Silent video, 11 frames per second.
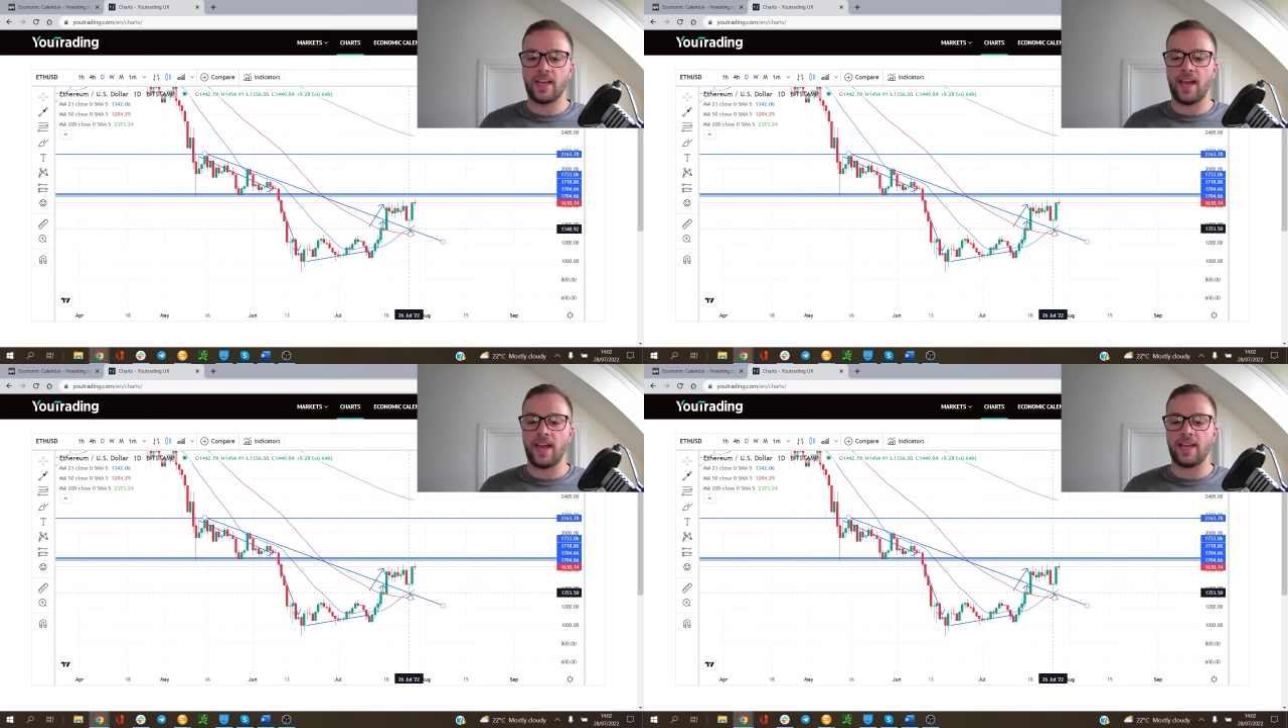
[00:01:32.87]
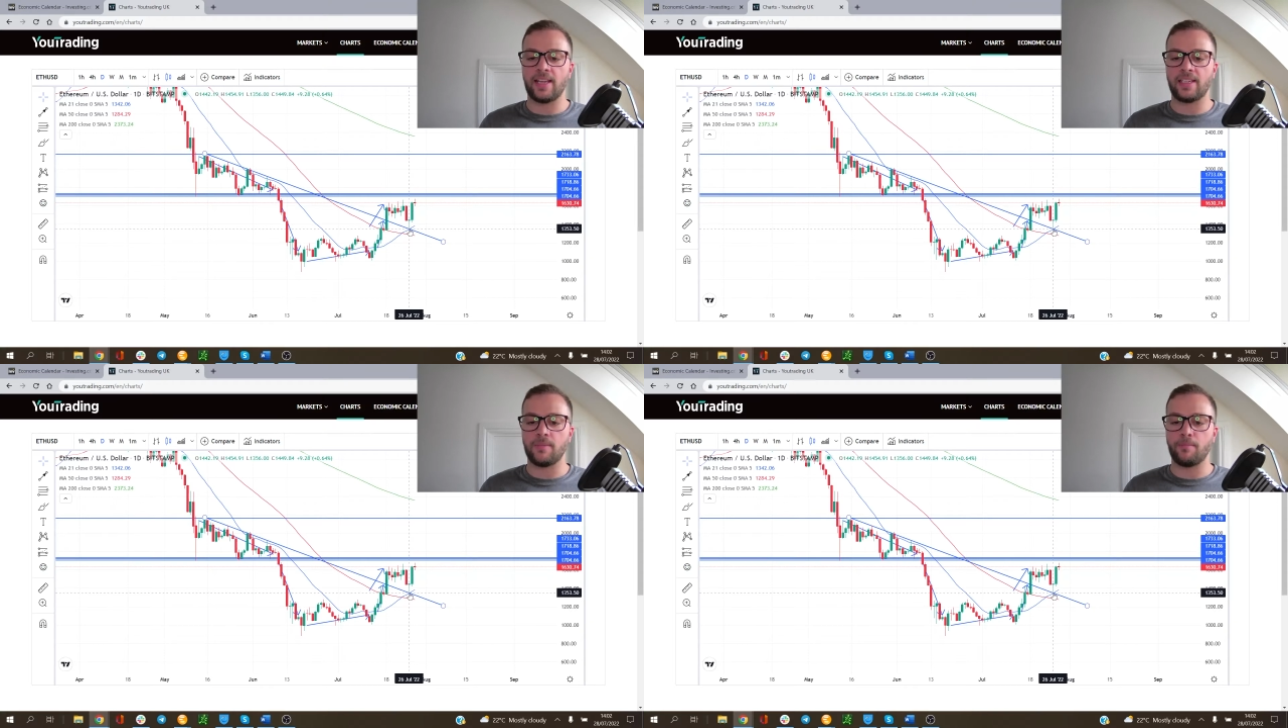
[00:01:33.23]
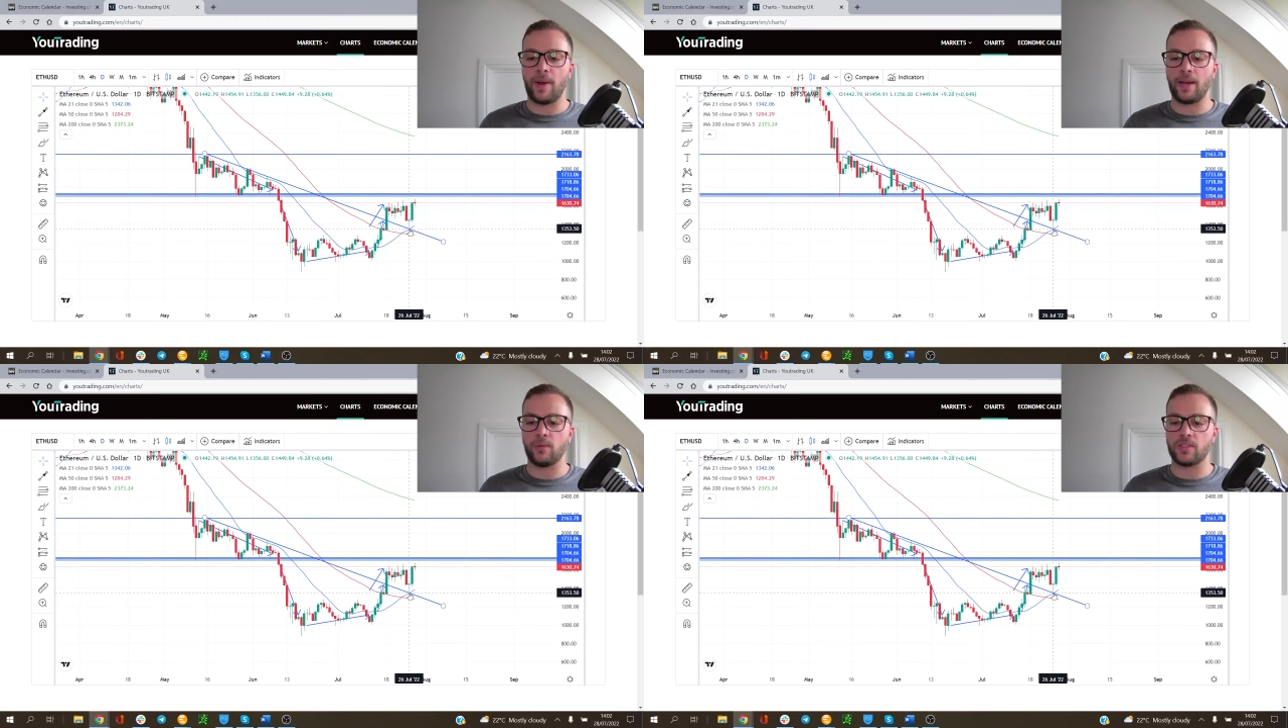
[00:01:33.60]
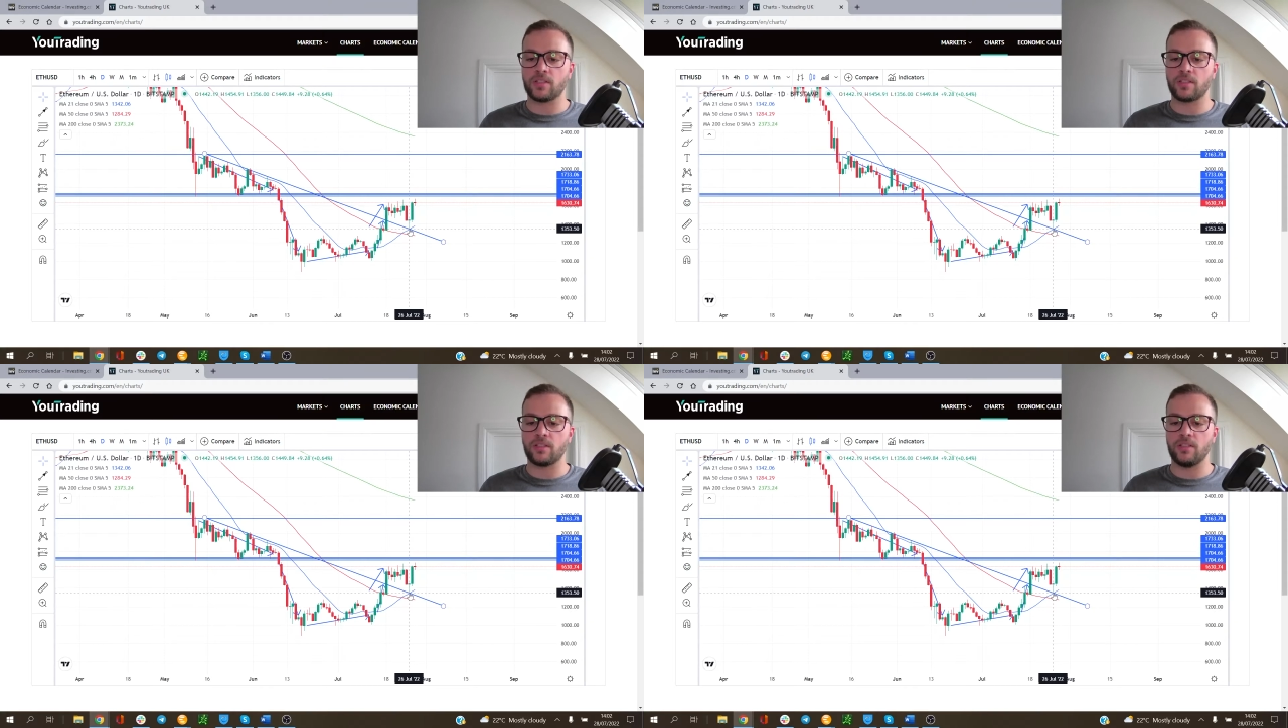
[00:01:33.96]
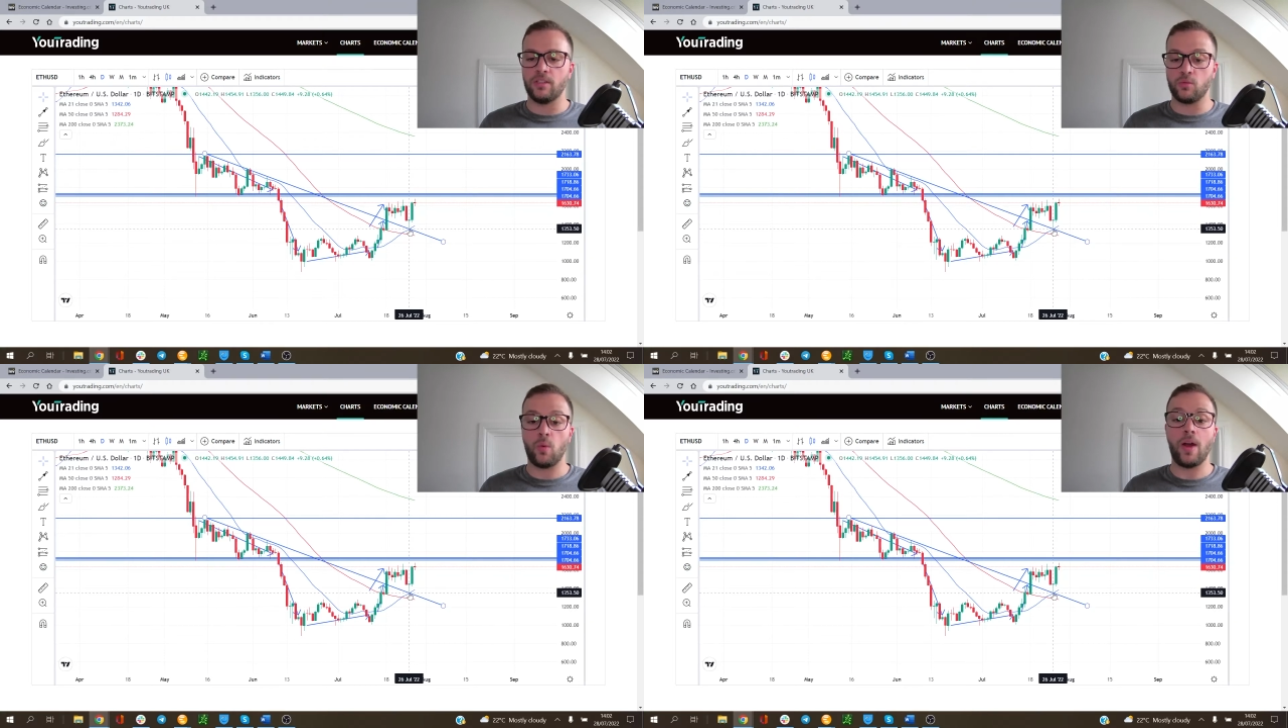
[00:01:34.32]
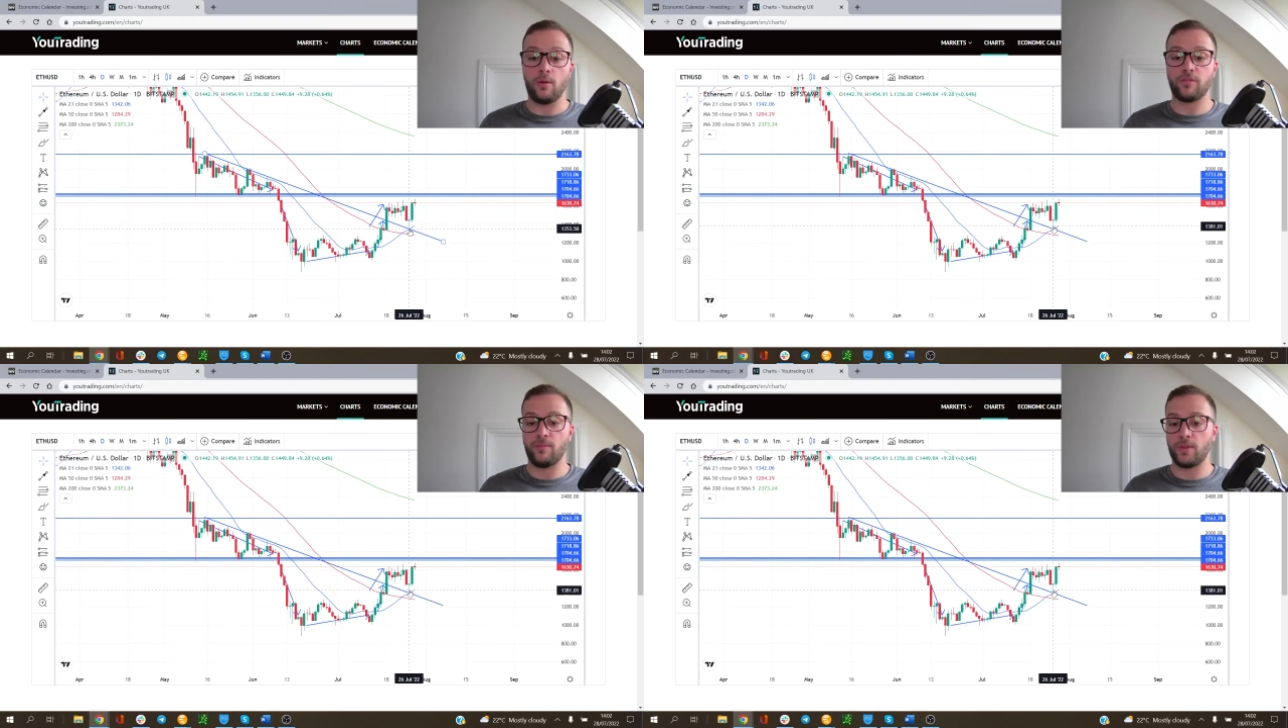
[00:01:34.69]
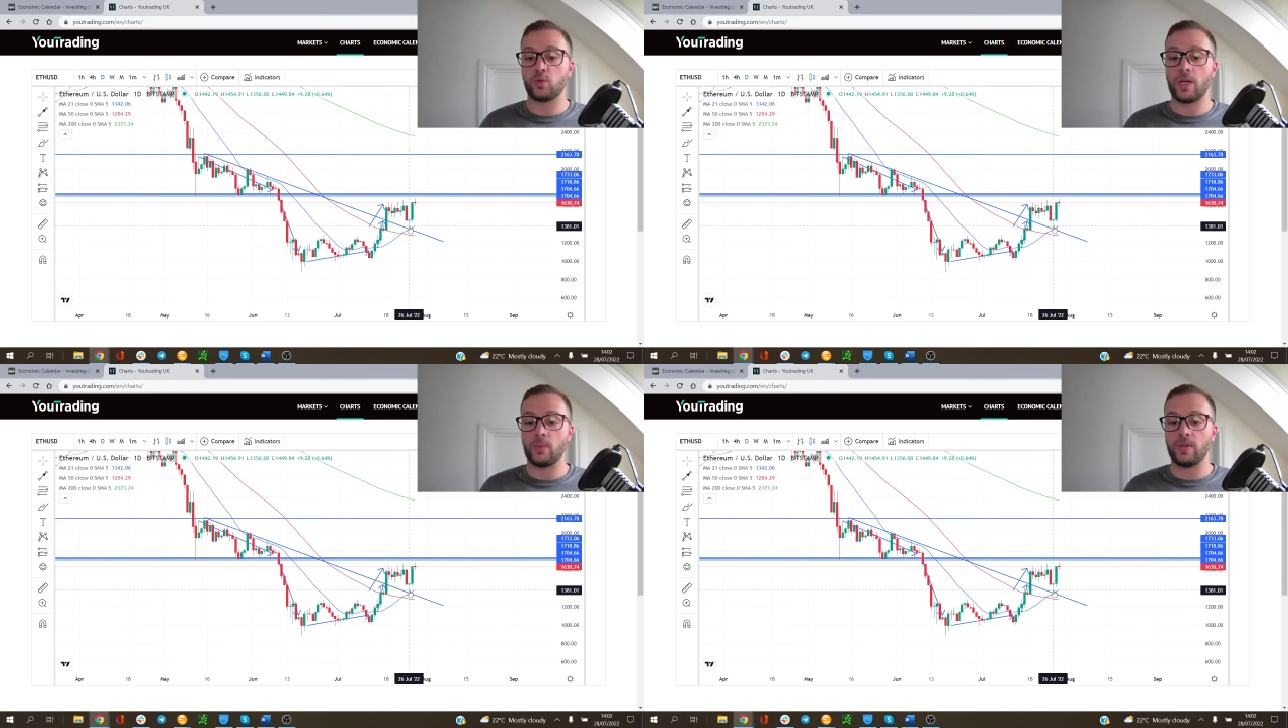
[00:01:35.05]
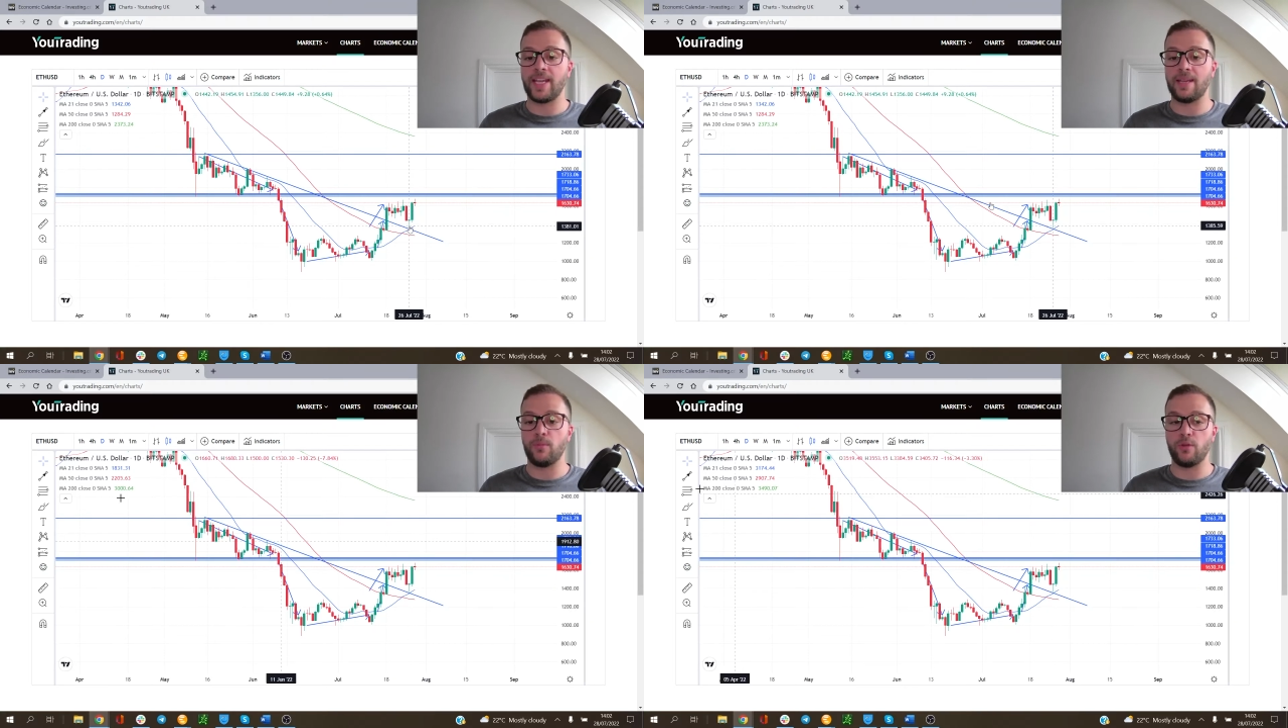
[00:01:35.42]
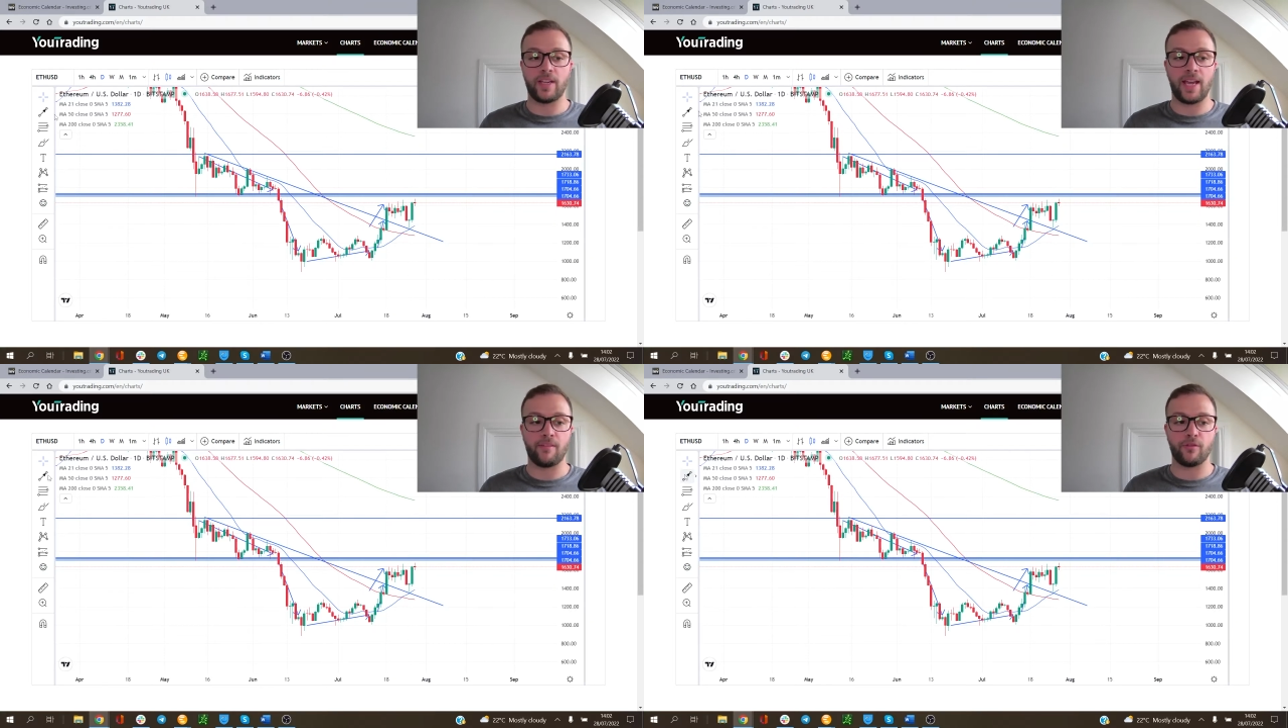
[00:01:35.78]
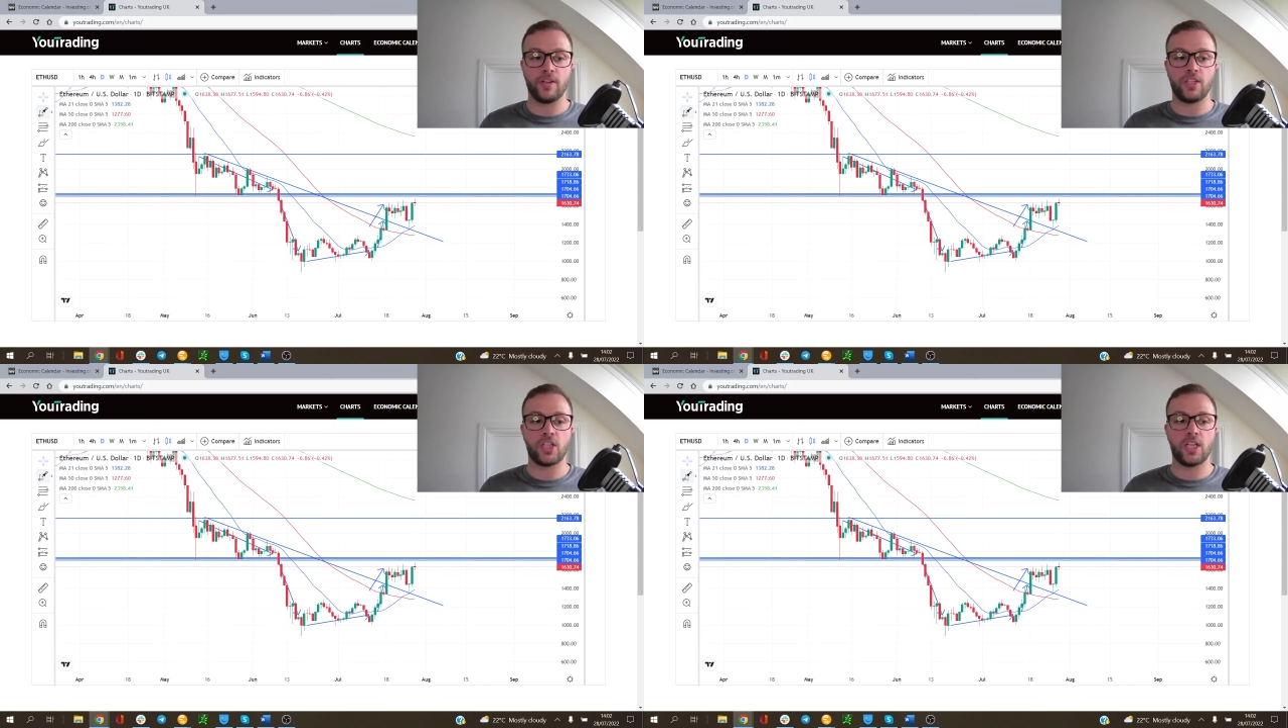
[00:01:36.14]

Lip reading: and bounced as well from the 21-day moving average.